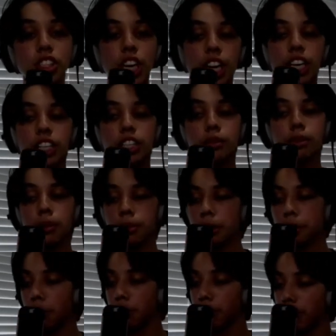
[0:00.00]
change and made
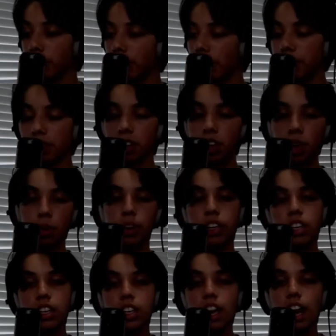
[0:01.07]
people realize, oh,
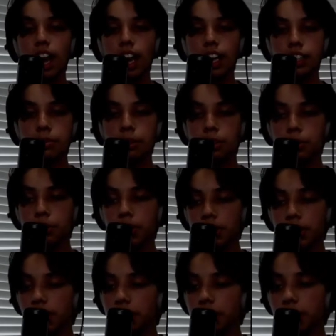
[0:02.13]
I should be doing
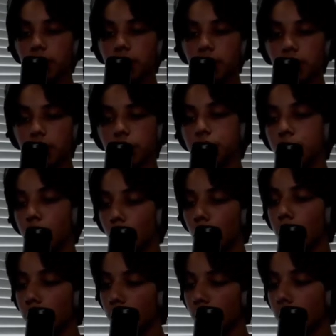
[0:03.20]
this. And they just
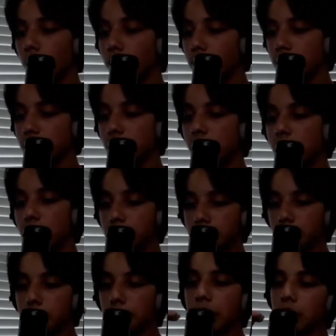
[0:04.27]
overall, because
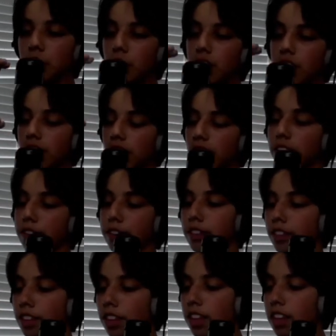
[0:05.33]
sometimes in life,
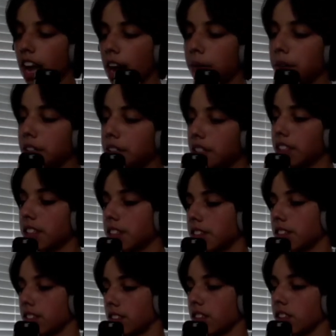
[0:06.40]
I wouldn't say this
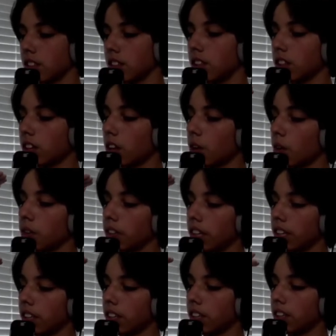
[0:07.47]
is our,
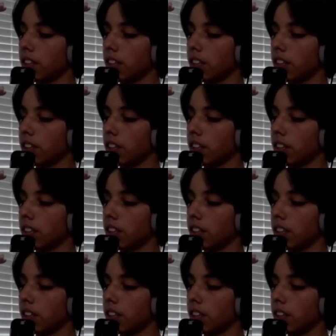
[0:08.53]
like,